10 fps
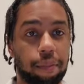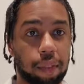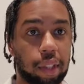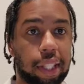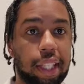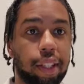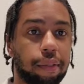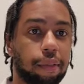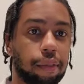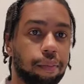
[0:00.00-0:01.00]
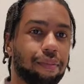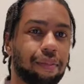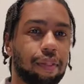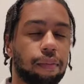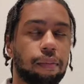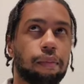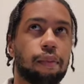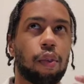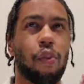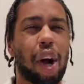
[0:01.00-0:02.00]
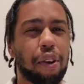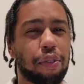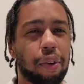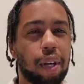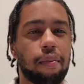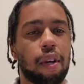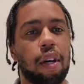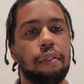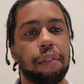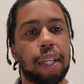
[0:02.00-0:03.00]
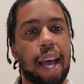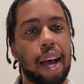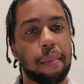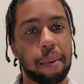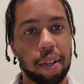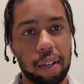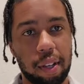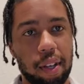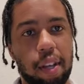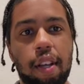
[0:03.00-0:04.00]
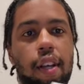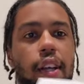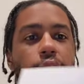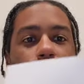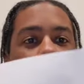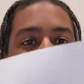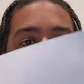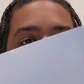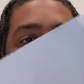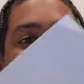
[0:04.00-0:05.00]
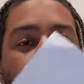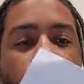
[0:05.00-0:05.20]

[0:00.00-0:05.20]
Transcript: the wireframe of the app. It's very simple.